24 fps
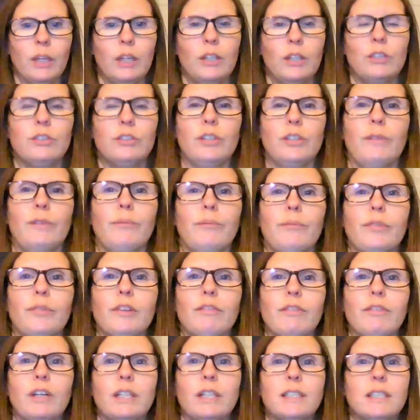So the
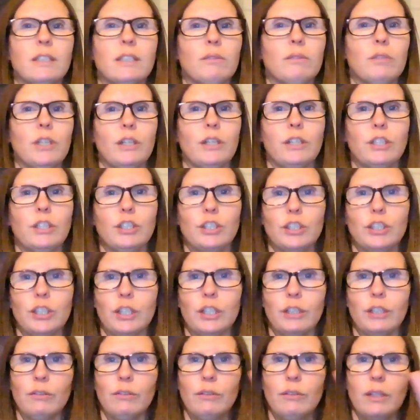first thing we're going to
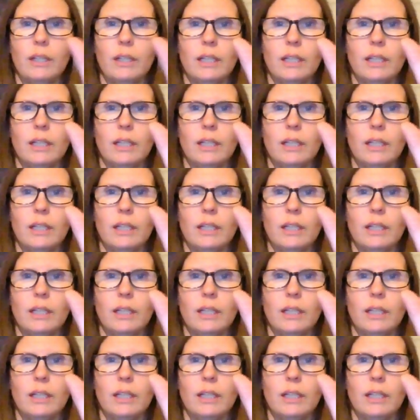do